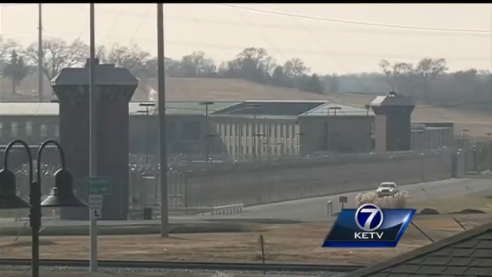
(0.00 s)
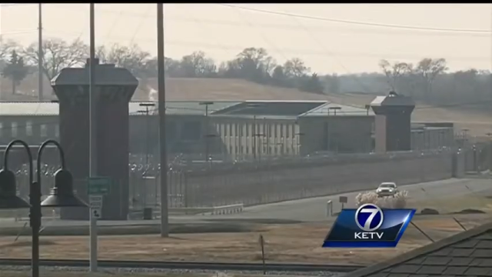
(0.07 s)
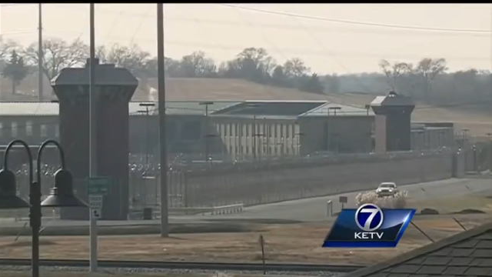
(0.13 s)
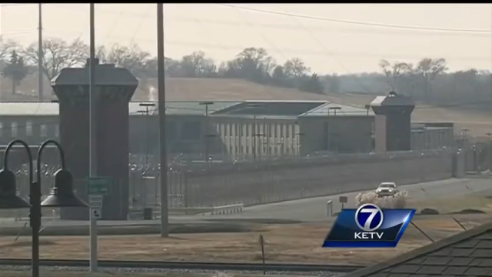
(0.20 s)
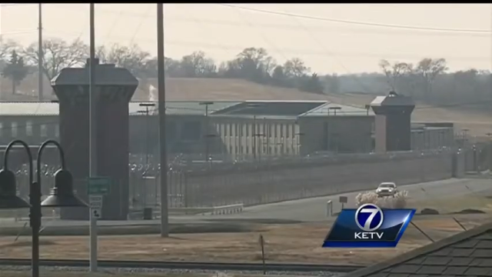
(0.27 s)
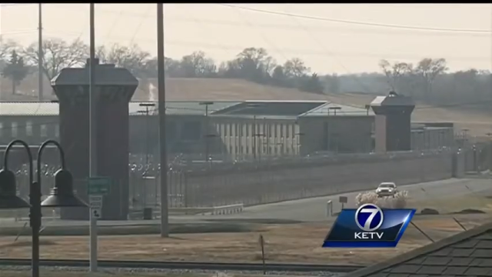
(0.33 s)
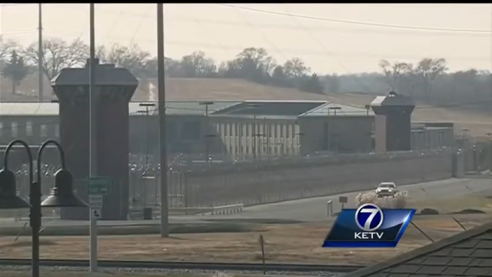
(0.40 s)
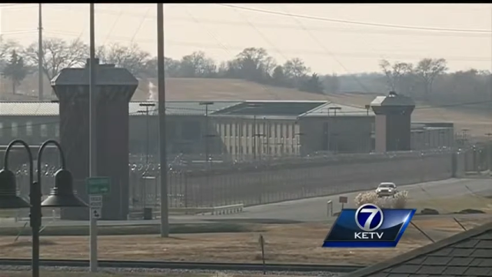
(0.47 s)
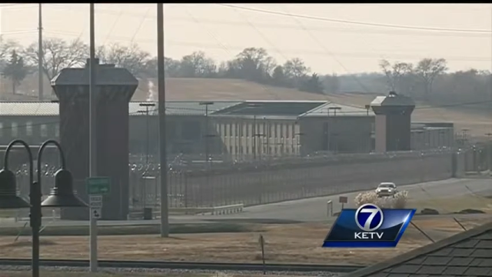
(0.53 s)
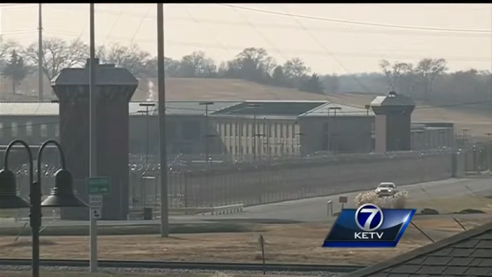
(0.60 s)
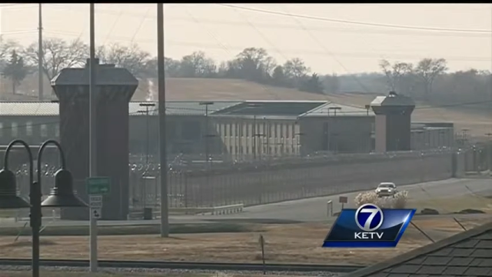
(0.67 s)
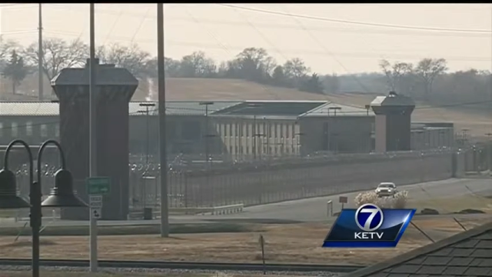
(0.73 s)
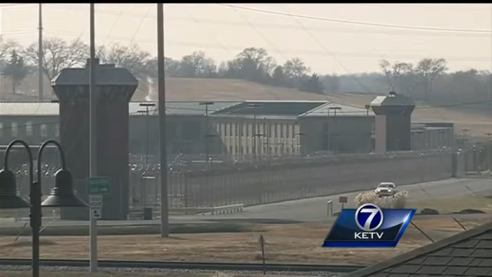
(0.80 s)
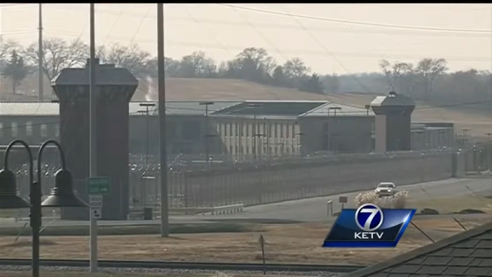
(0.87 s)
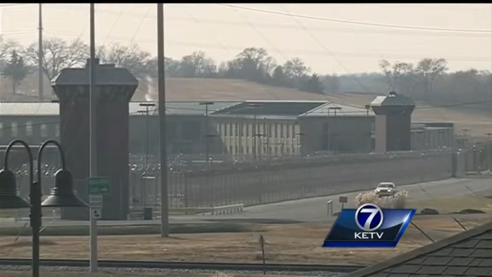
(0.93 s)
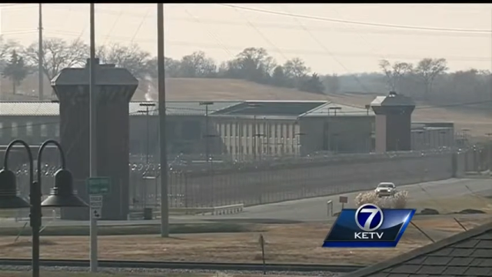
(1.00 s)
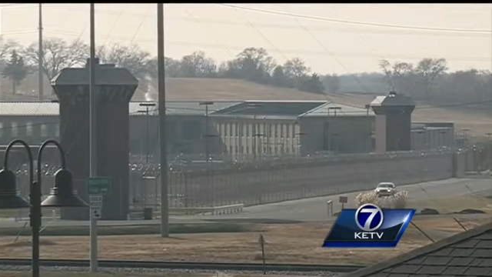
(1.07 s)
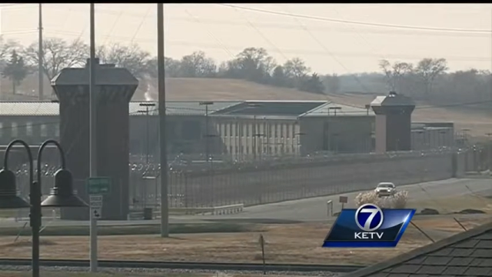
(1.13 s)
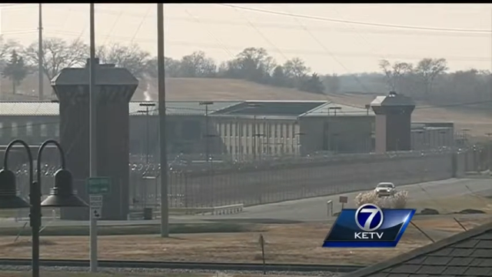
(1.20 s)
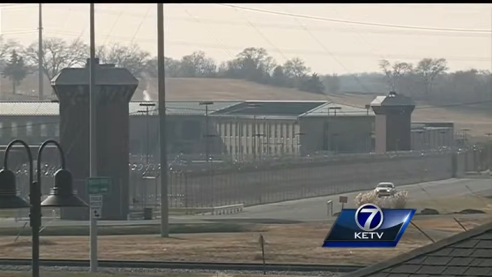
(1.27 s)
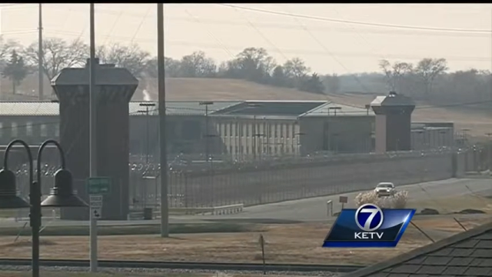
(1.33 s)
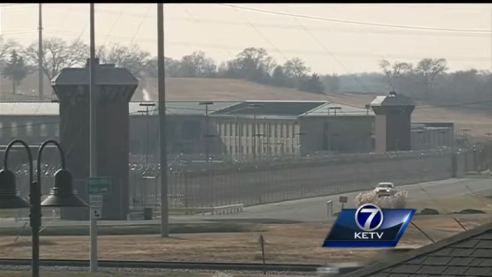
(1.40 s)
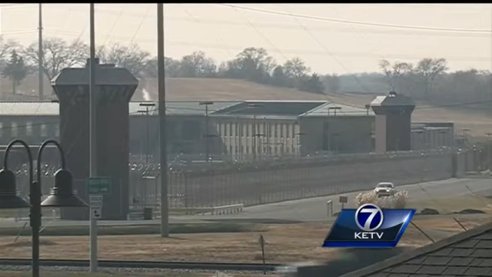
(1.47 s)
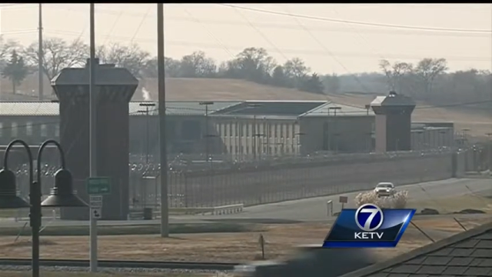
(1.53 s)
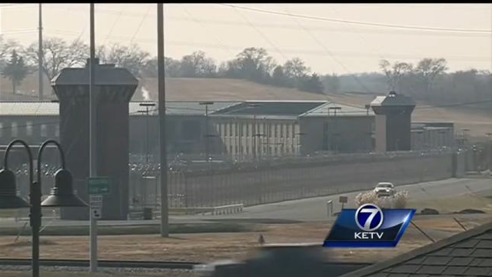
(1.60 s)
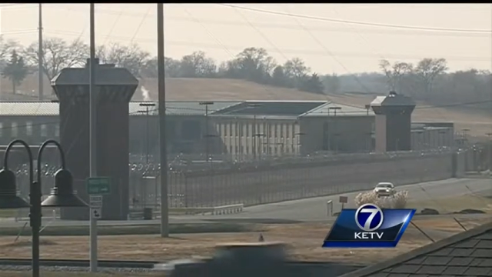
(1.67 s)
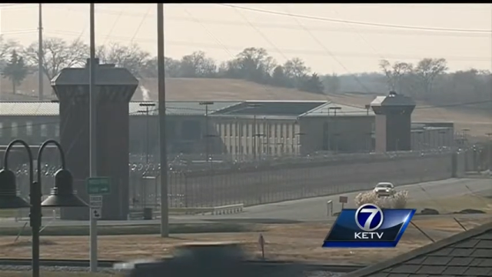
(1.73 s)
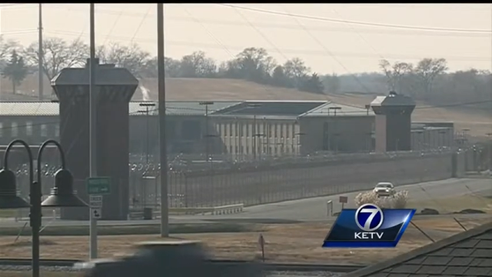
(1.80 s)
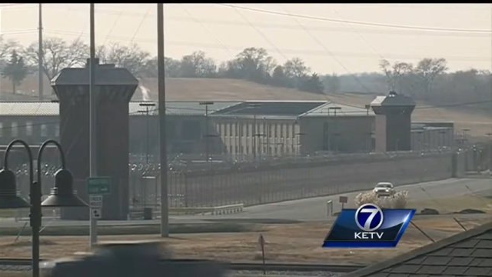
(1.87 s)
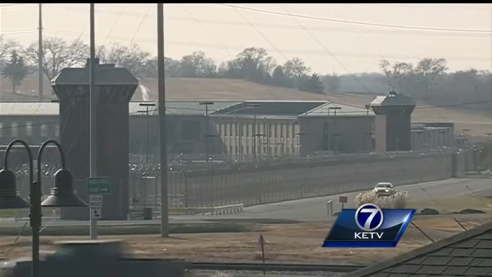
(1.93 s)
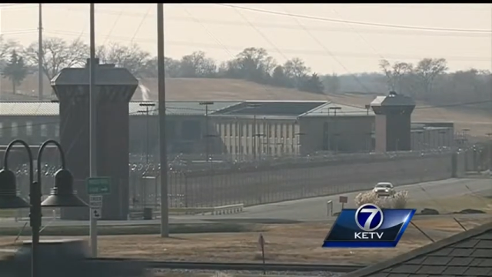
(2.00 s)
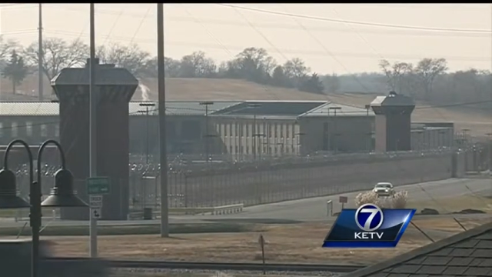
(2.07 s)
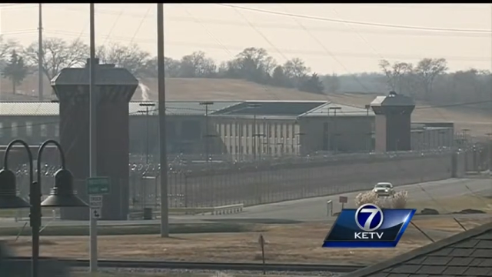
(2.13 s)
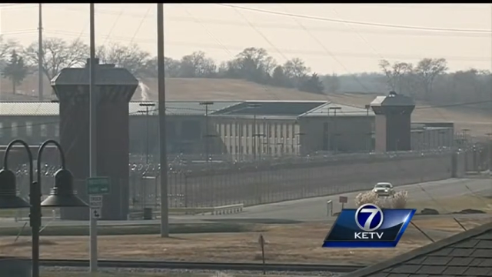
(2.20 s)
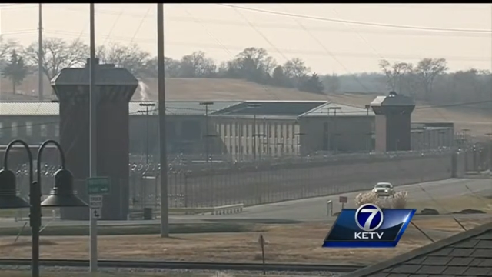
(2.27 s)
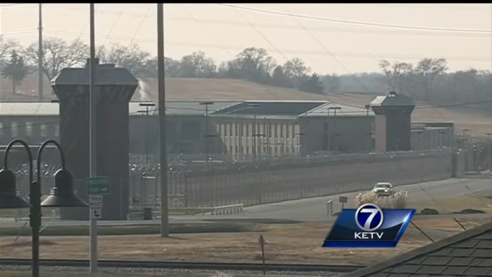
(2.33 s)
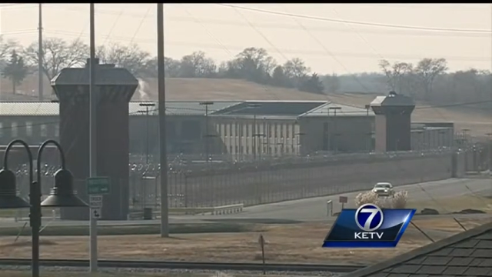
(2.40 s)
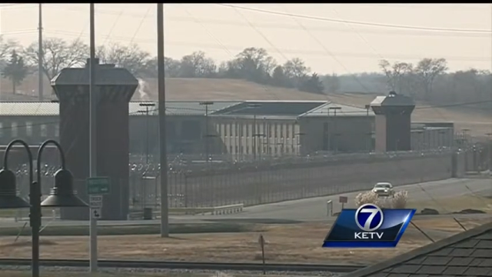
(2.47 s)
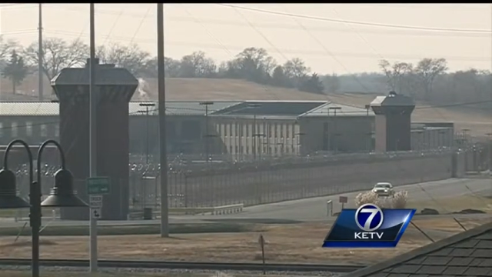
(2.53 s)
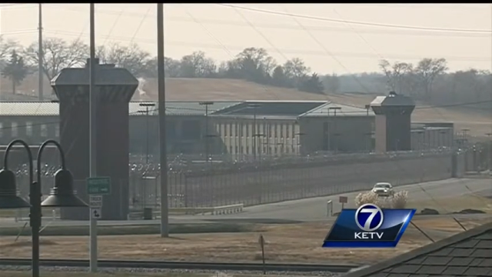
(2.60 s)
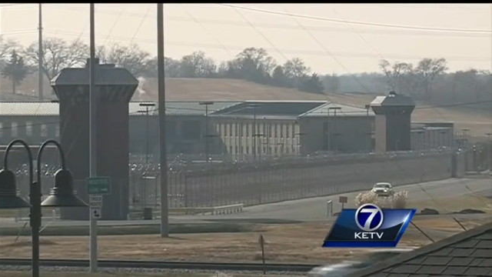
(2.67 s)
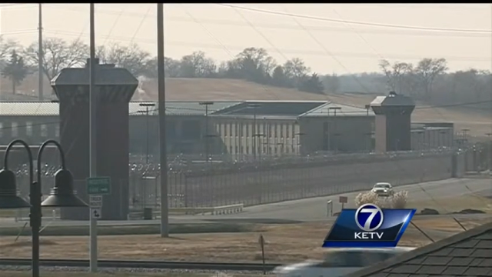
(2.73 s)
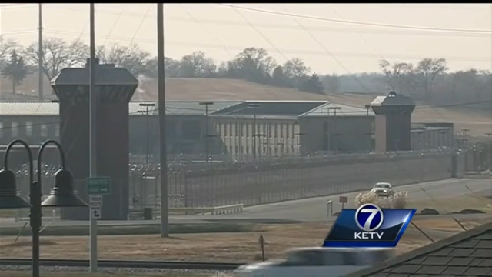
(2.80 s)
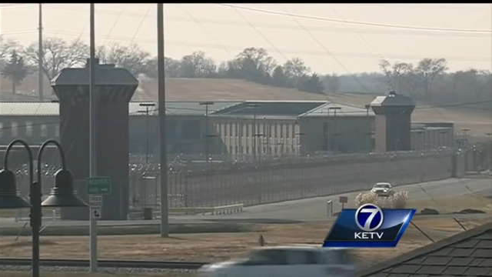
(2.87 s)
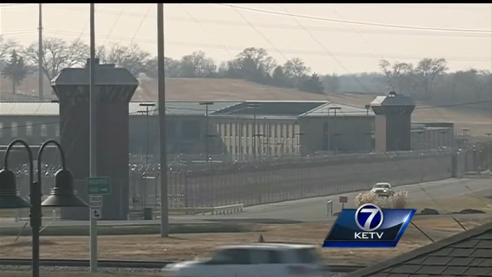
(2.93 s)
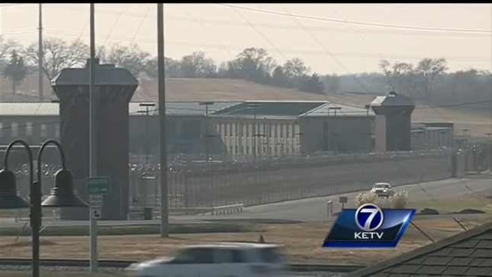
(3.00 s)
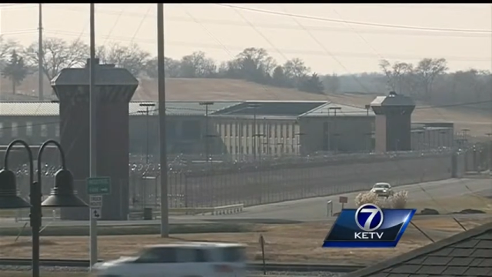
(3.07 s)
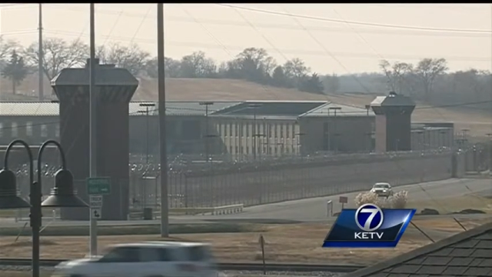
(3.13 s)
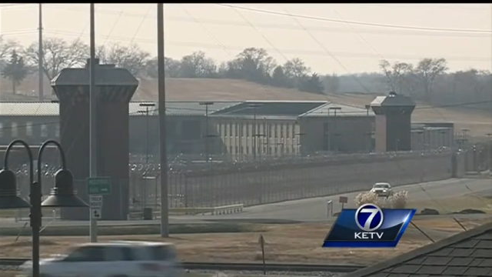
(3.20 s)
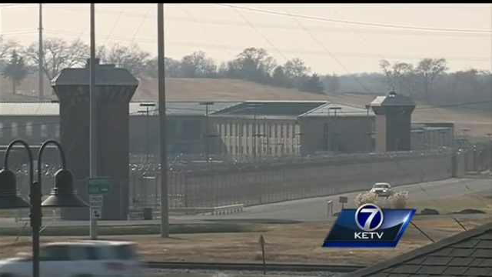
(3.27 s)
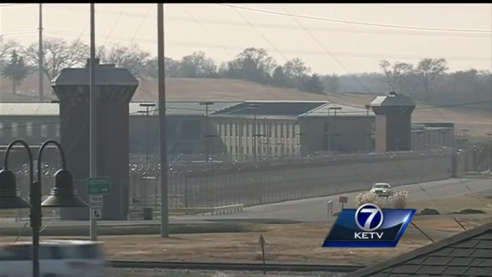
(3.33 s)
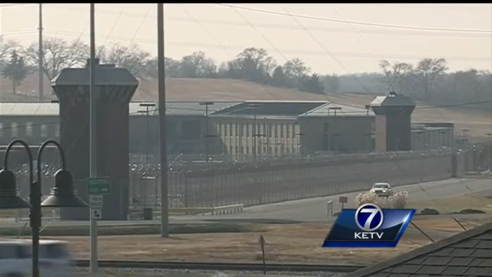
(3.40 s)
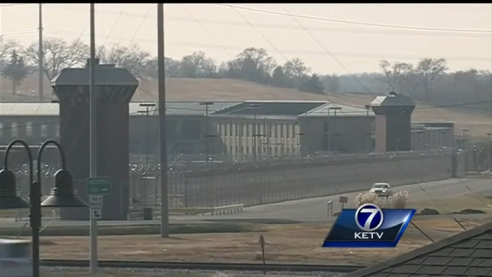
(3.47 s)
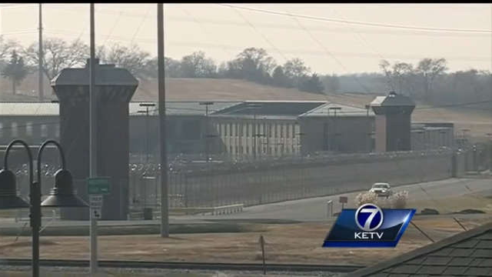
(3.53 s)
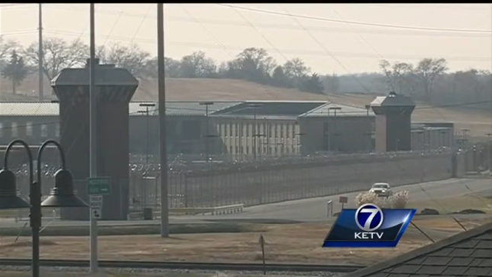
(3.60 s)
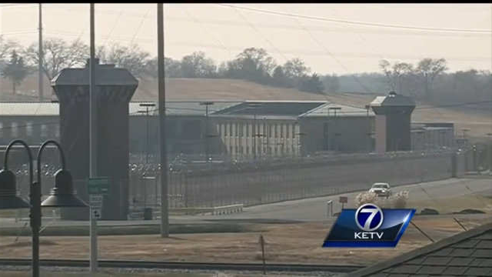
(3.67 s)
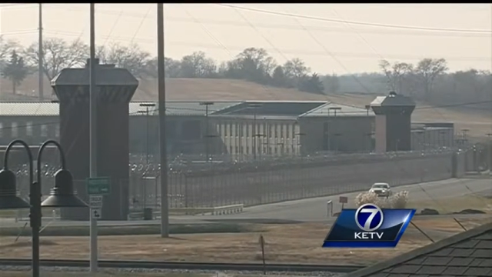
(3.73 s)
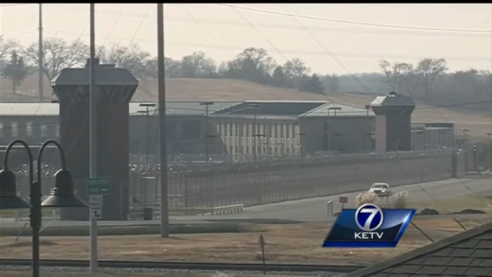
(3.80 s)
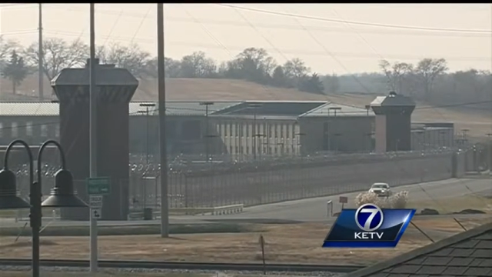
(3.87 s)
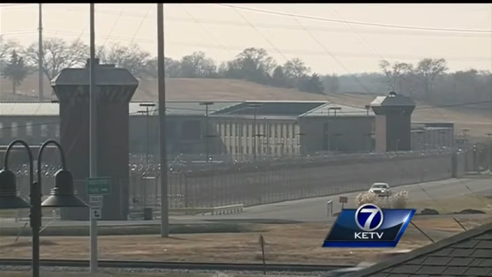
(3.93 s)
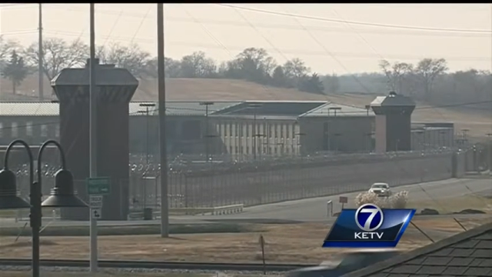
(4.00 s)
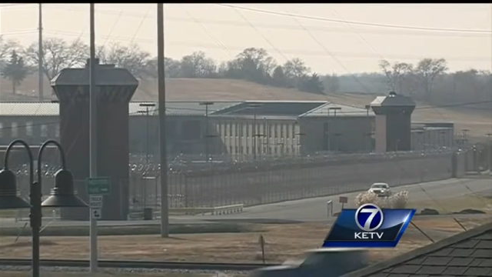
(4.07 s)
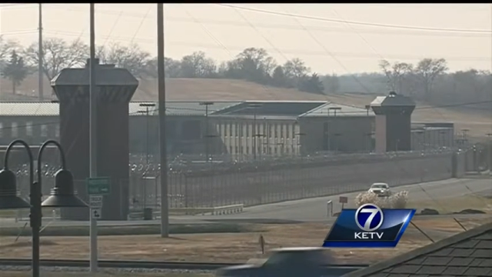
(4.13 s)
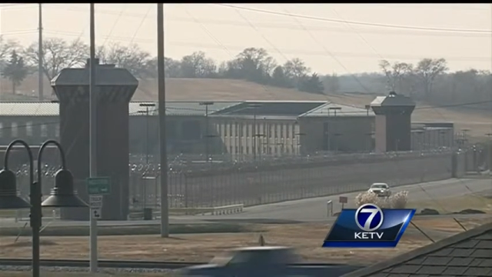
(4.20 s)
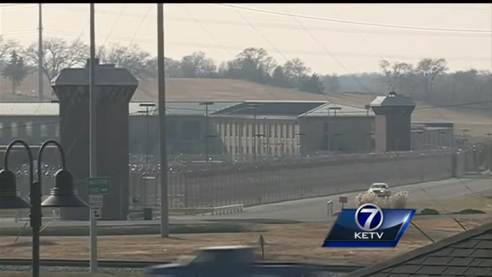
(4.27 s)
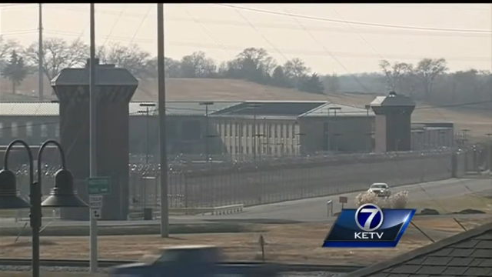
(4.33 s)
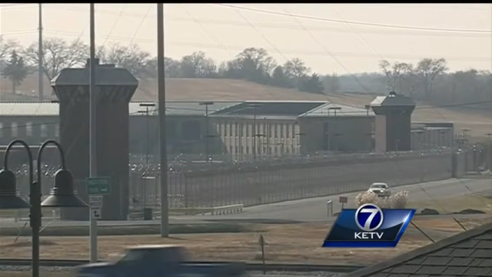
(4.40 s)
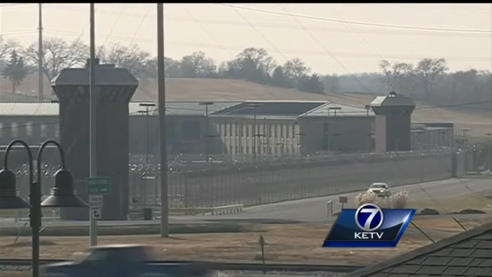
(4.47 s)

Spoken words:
Nobody's mouth can be seen.